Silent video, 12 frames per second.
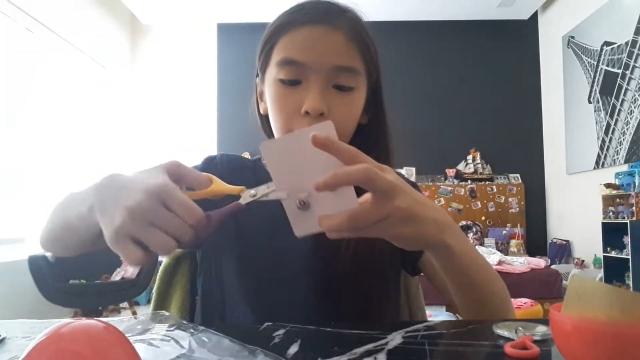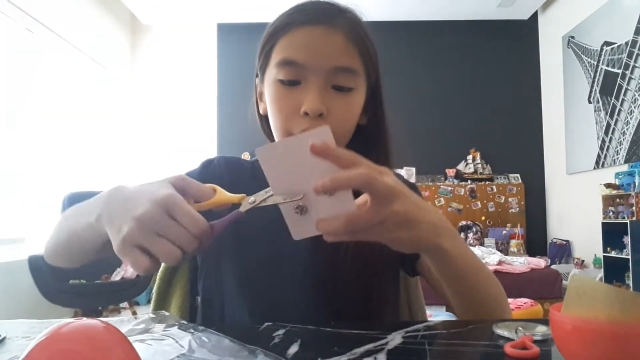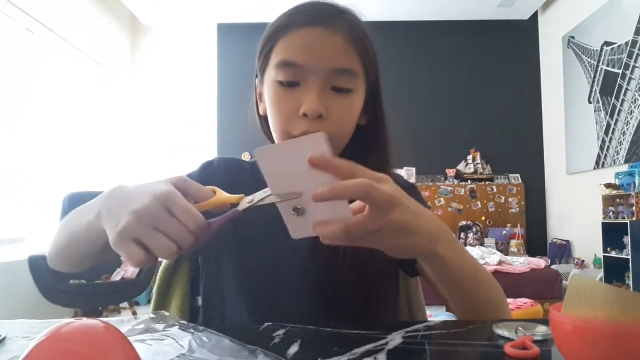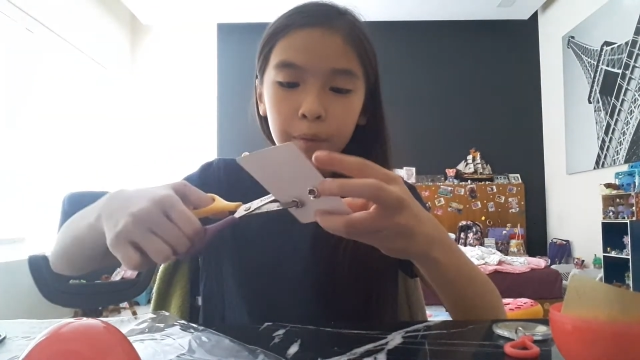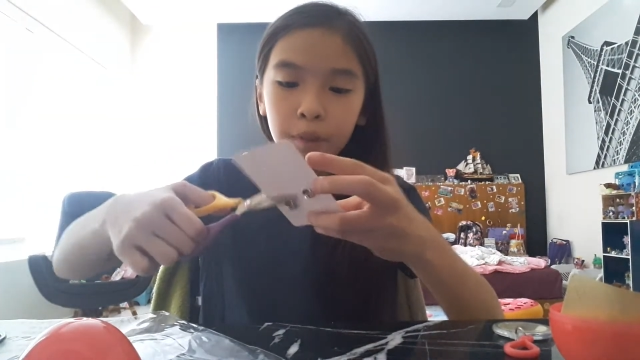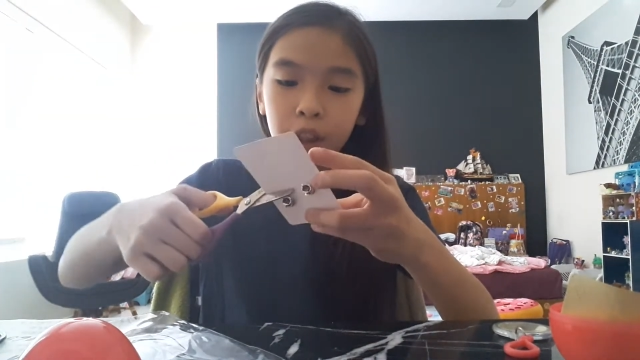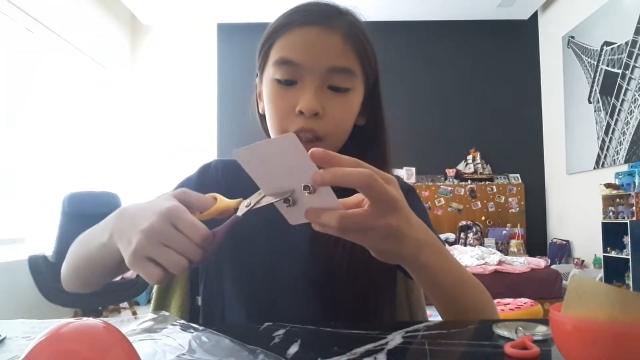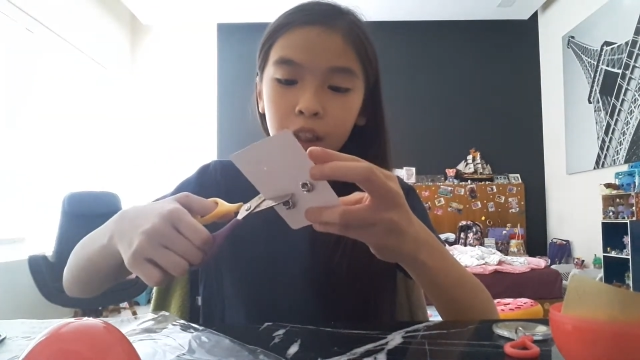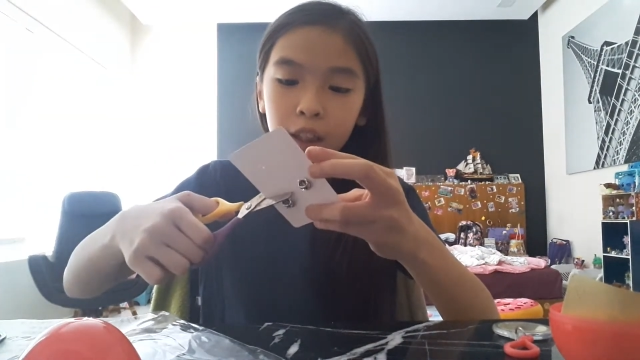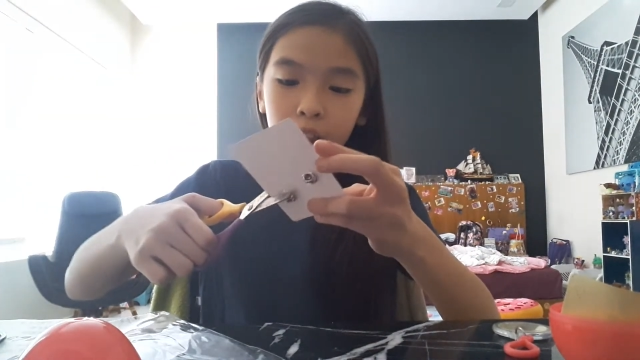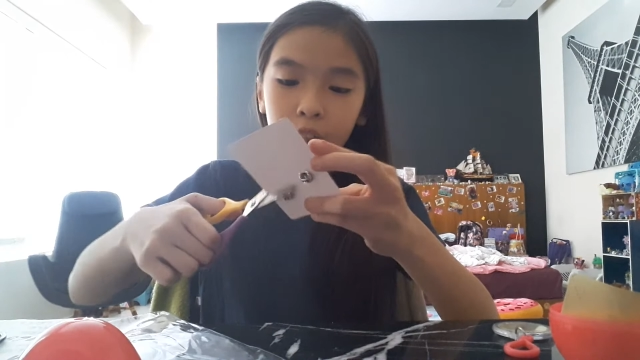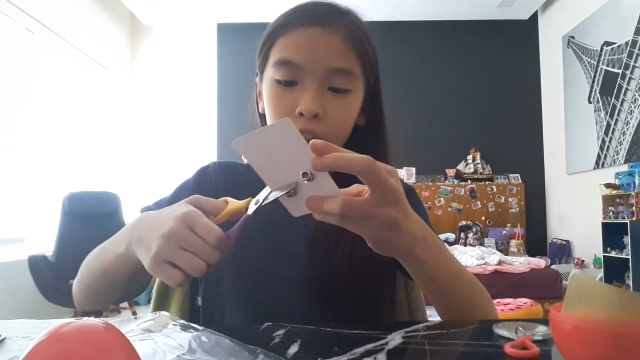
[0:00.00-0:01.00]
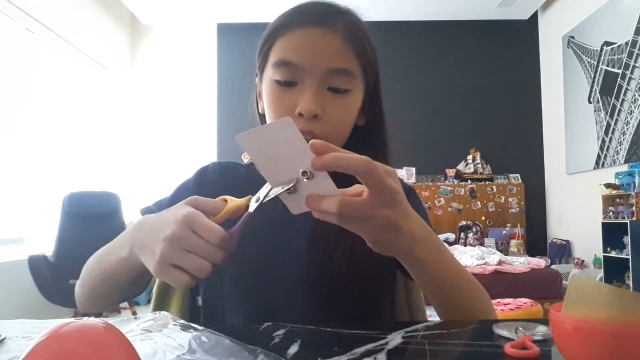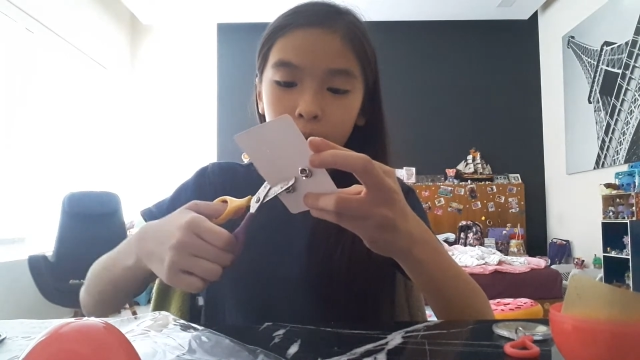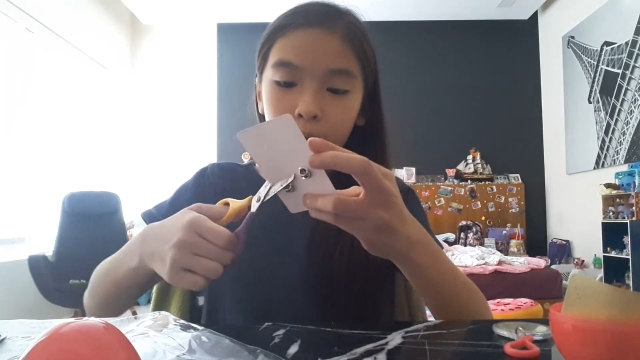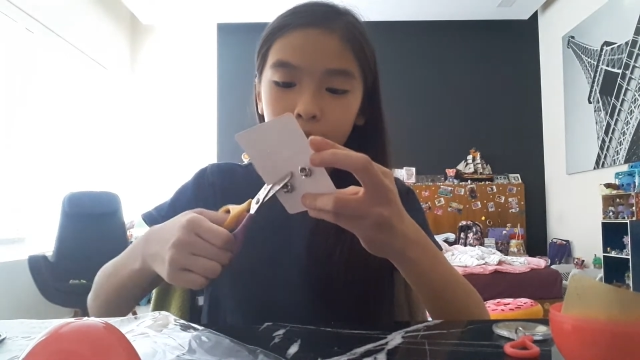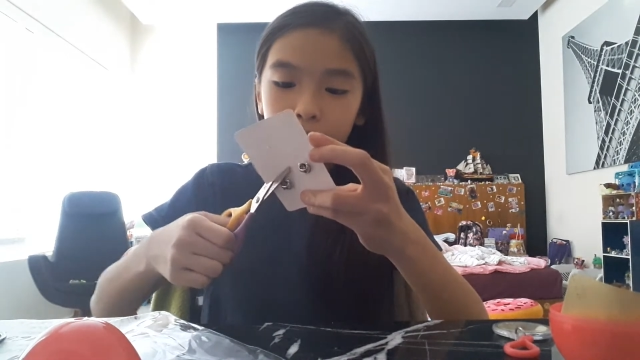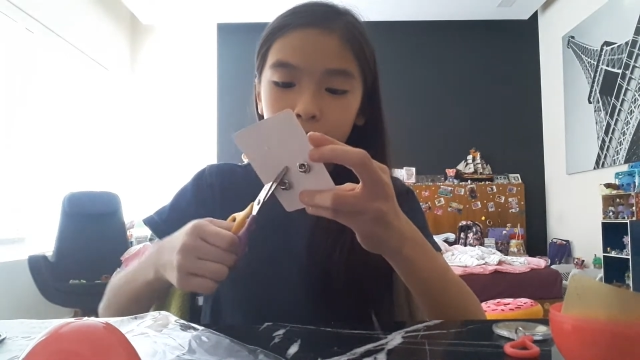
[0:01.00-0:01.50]
I'm just gonna
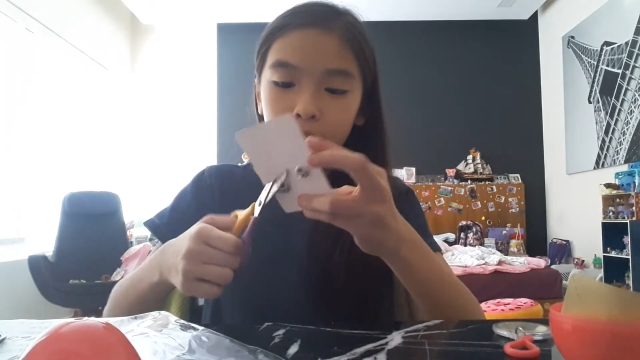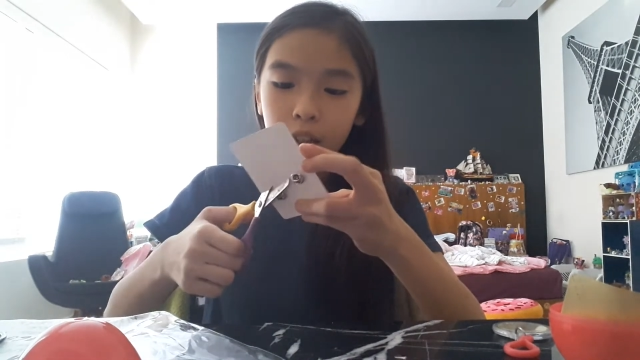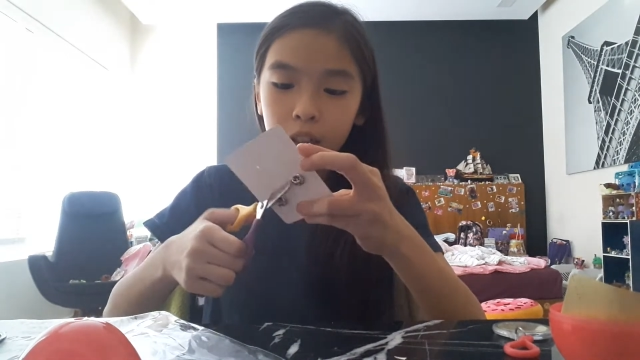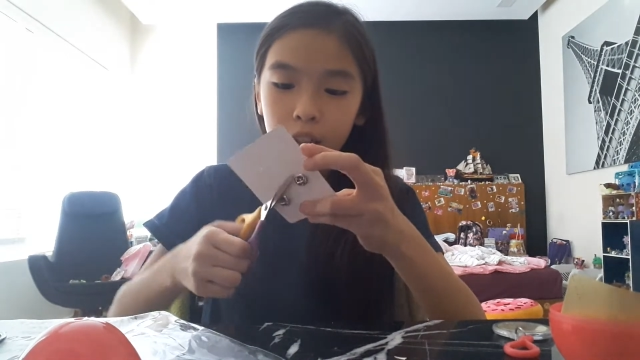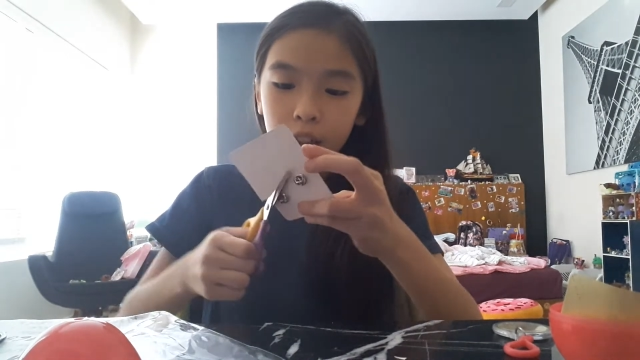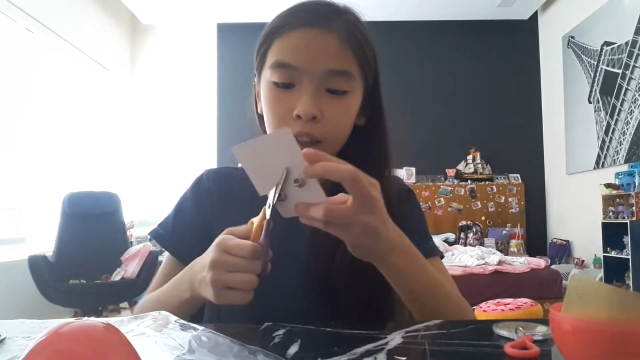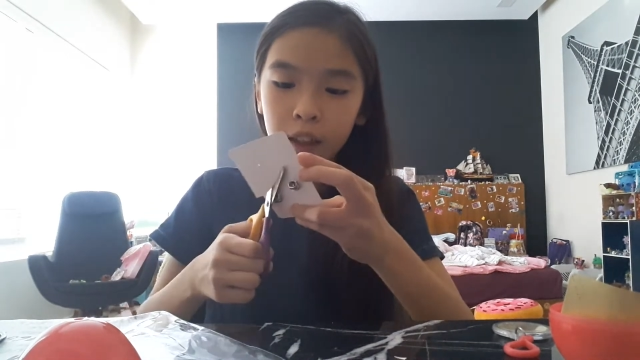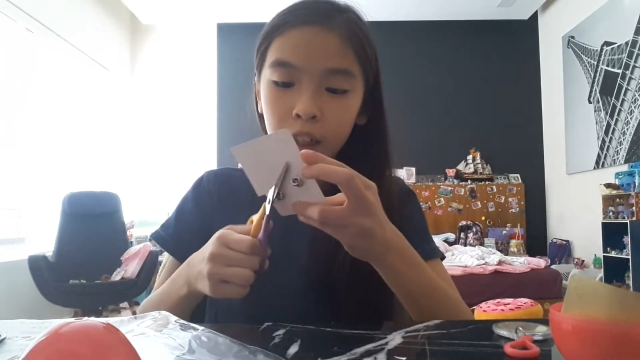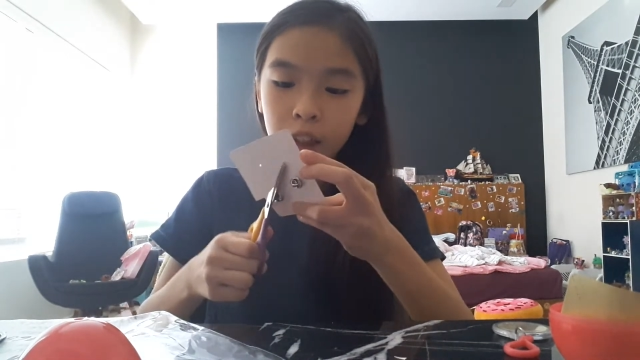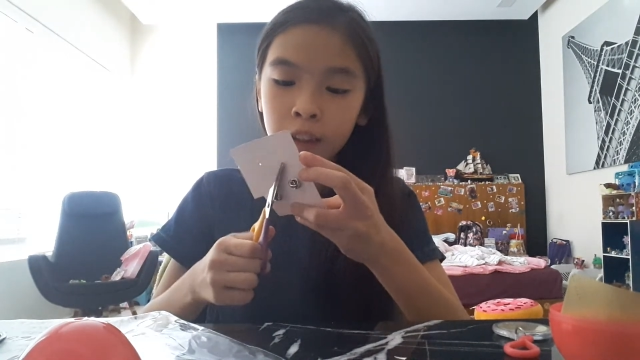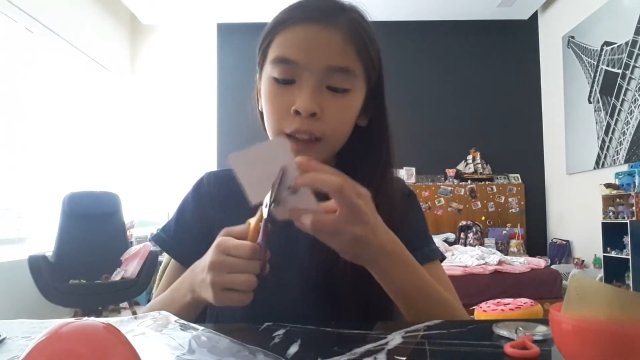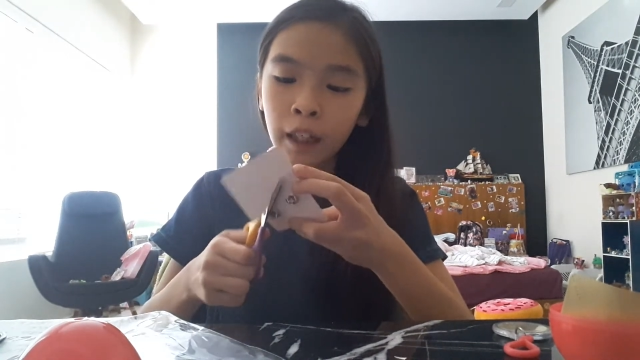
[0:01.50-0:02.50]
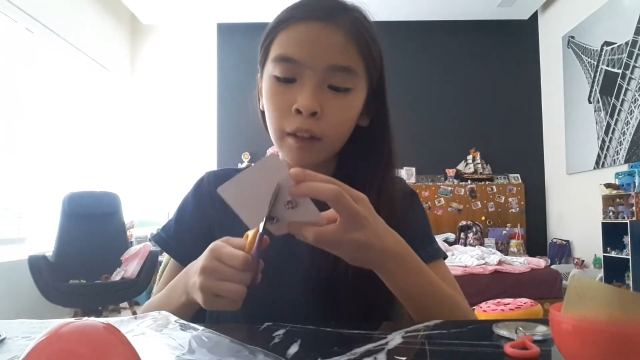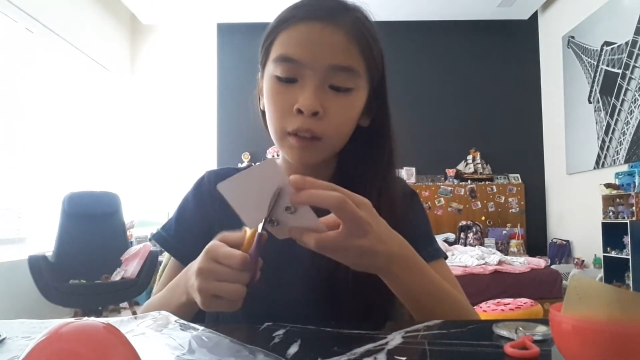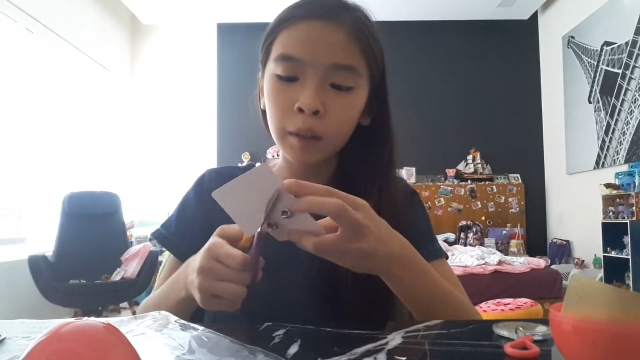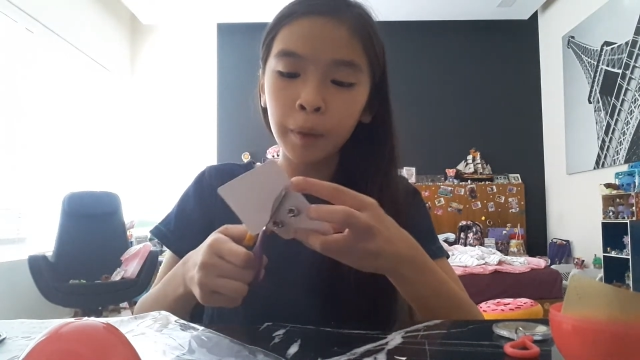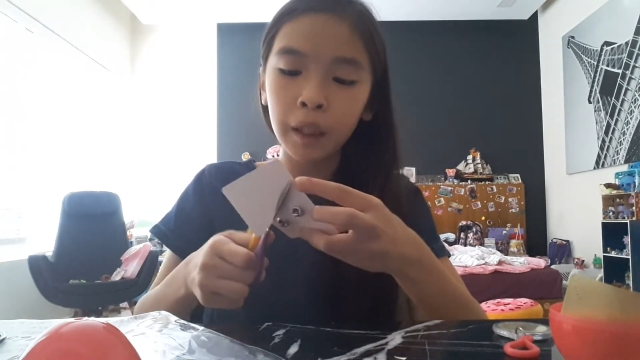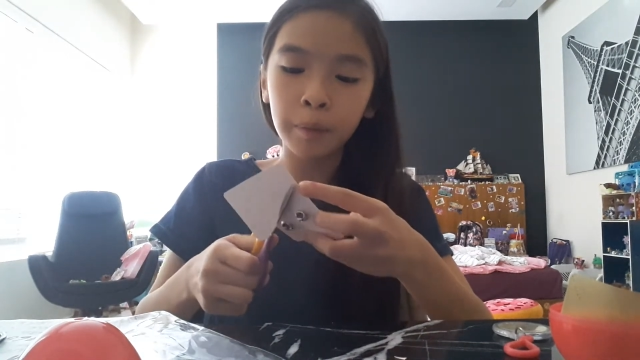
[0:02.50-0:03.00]
cut down
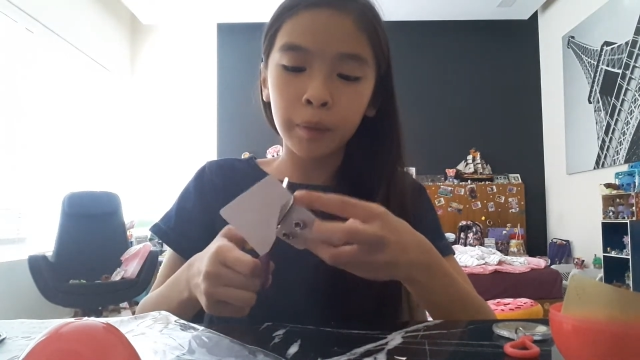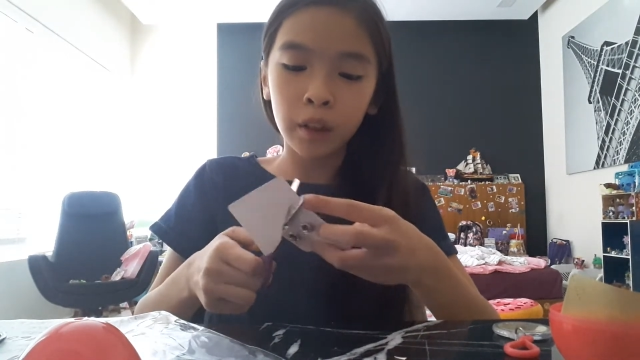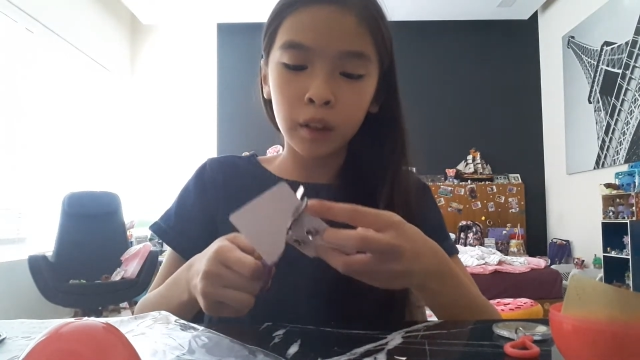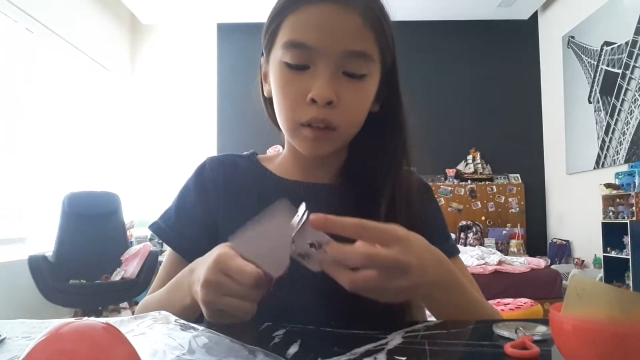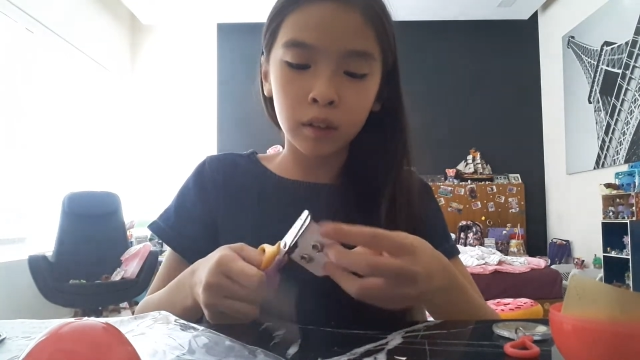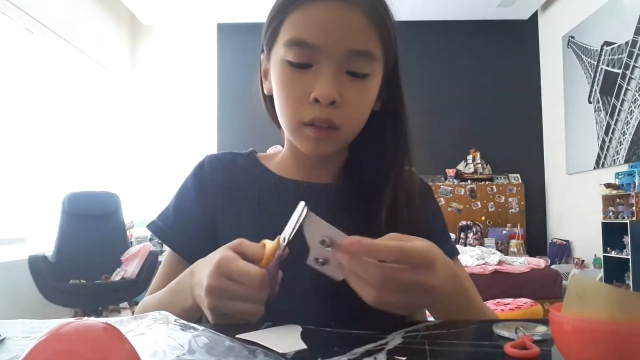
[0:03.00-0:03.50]
the paper.